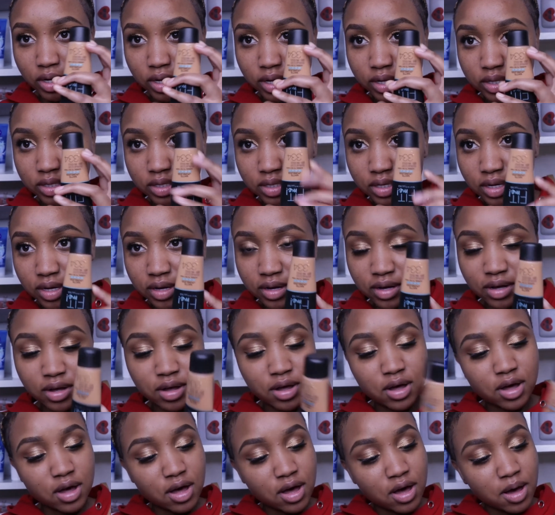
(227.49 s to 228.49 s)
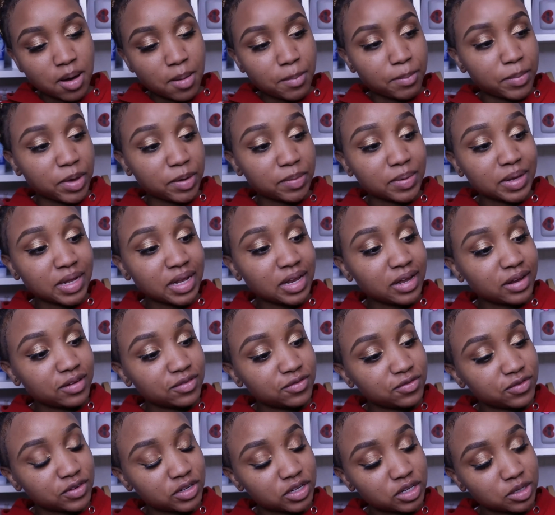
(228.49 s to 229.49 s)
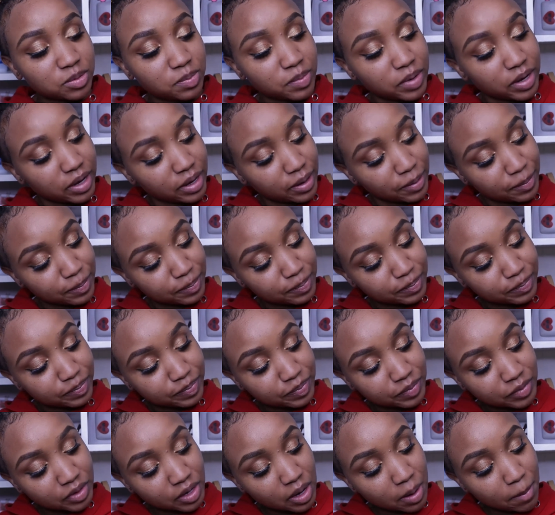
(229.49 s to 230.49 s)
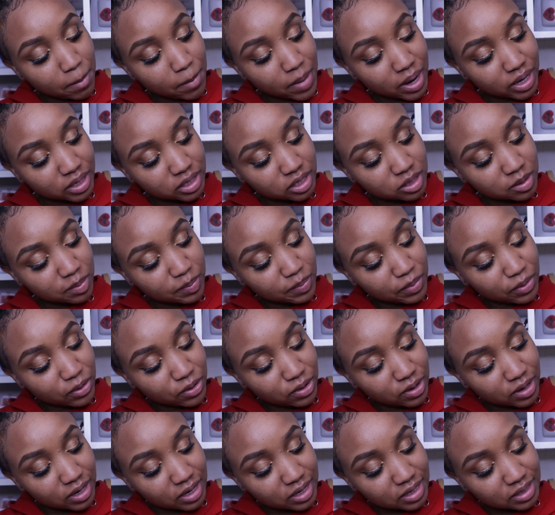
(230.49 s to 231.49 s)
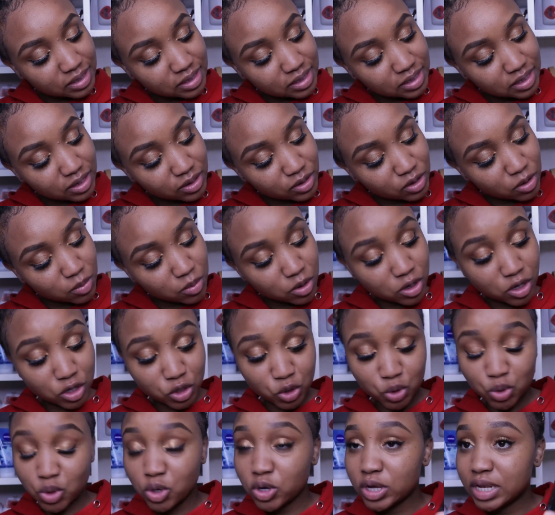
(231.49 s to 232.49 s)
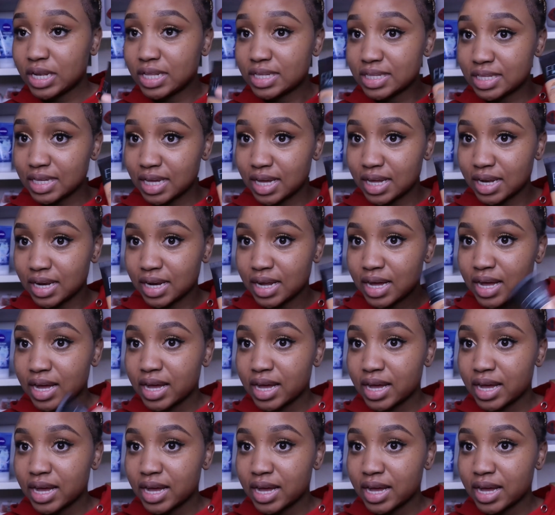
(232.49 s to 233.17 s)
It's a Maybelline Fit Me Matte Poreless Normal to Oily Skin.